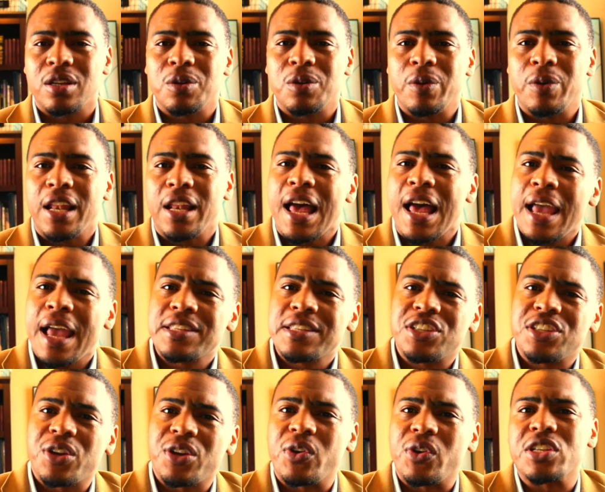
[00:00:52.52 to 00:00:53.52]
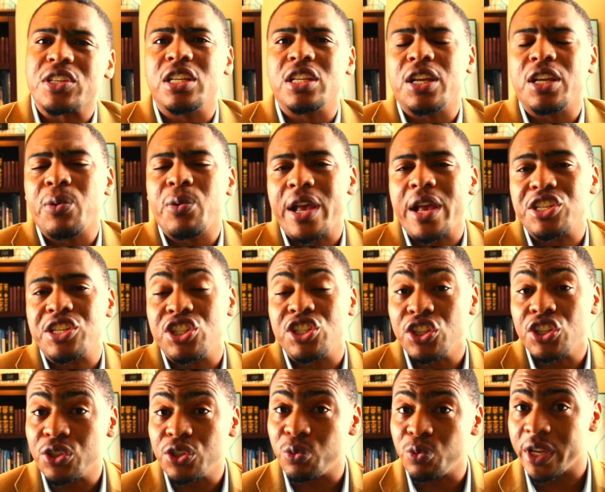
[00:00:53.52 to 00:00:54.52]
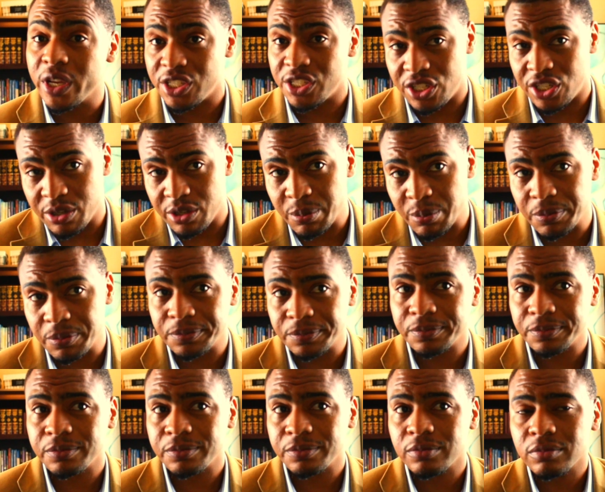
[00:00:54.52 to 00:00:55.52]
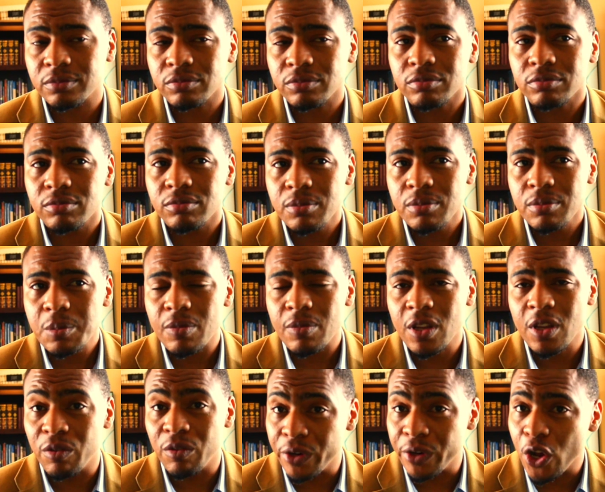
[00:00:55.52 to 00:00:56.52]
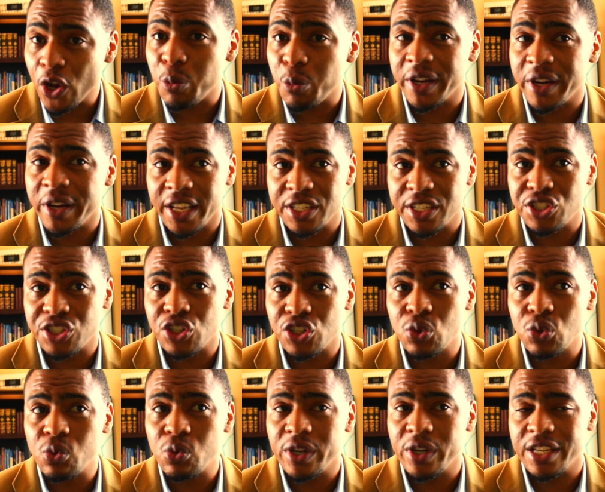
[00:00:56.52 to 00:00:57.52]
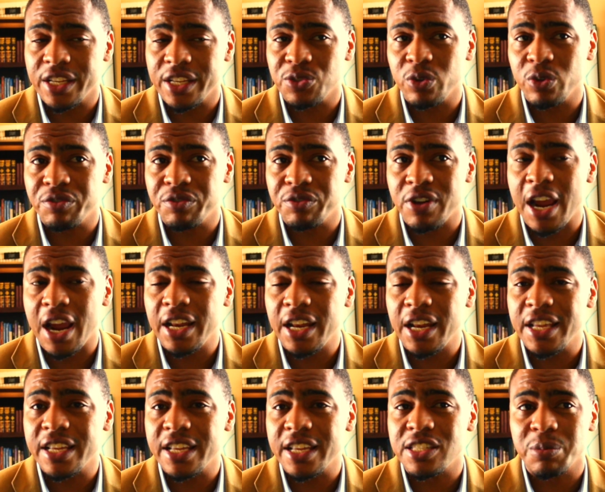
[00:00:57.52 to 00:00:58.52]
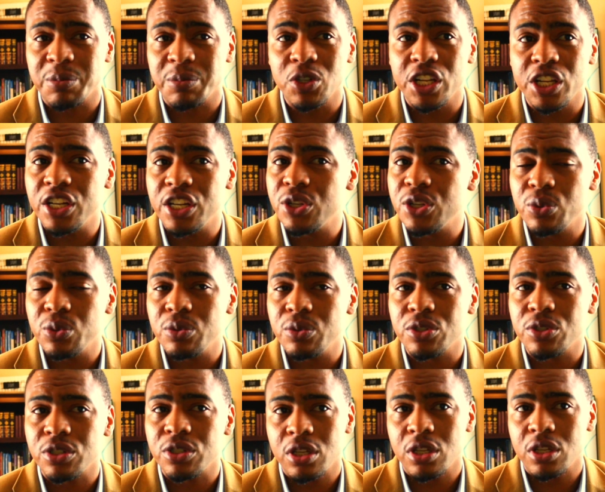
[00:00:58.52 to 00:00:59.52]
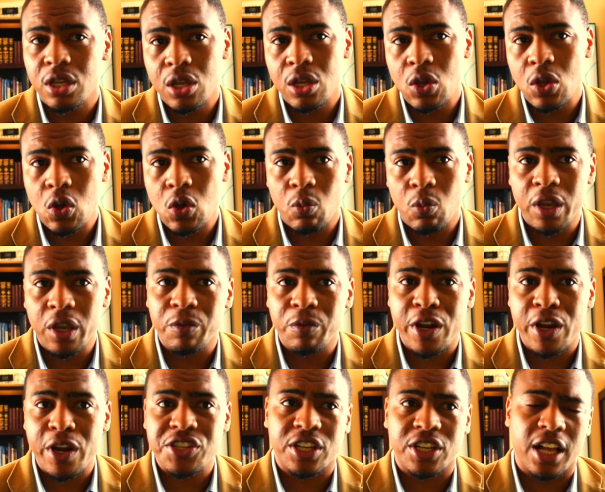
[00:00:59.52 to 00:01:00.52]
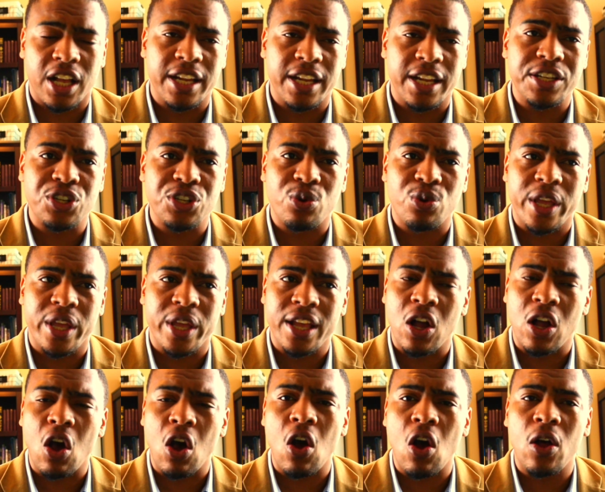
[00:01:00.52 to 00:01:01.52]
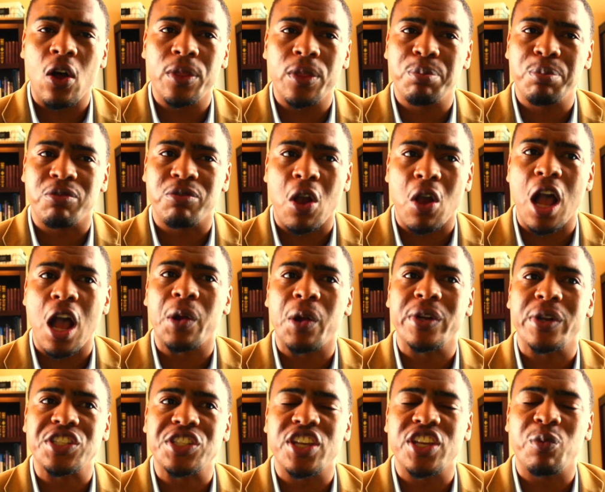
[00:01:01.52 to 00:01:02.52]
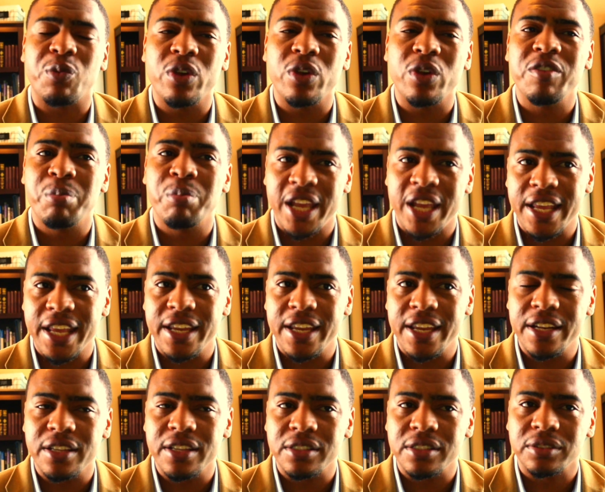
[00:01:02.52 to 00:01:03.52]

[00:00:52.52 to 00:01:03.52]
Well, I seriously question the wisdom of reopening as soon as we finally get some good news. We risk undoing all the progress that we've made.